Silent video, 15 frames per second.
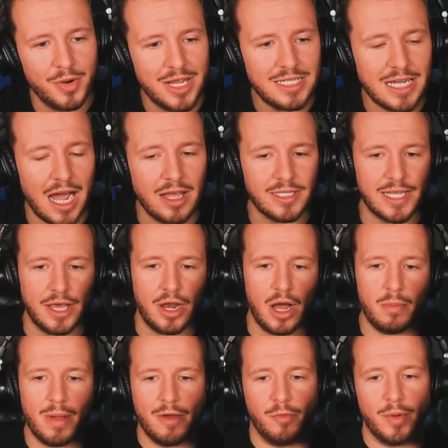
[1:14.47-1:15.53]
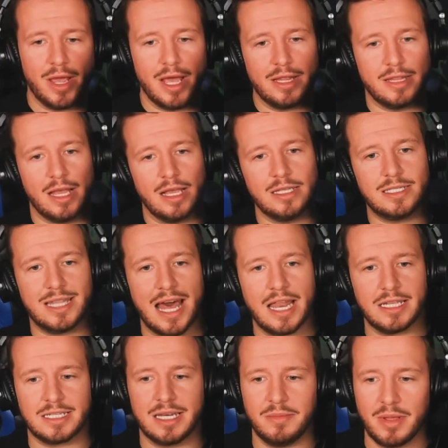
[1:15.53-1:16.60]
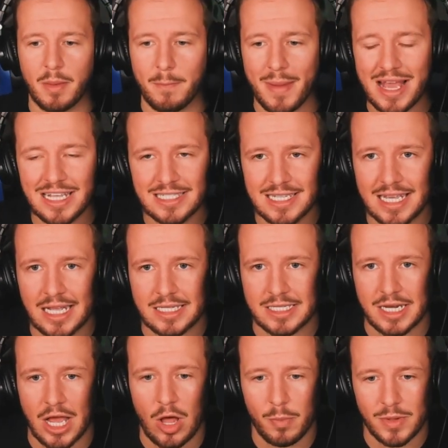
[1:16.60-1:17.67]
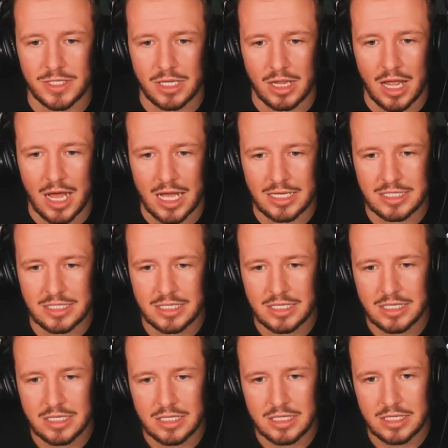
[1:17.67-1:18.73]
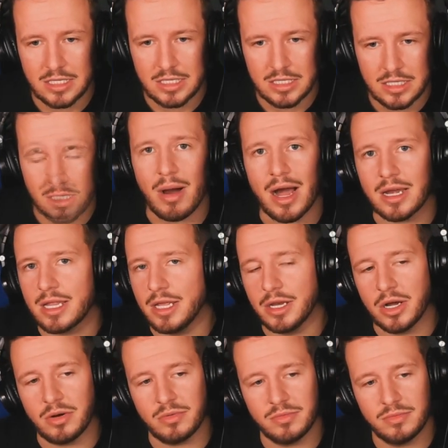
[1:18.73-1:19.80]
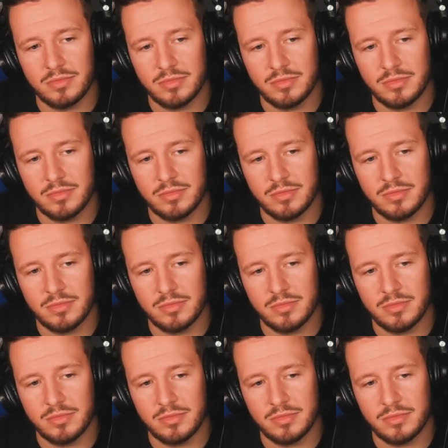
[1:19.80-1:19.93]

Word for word: Three tile setup. If we hit this, that is going to be amazing. It's going to help us a lot. Come on, Kino.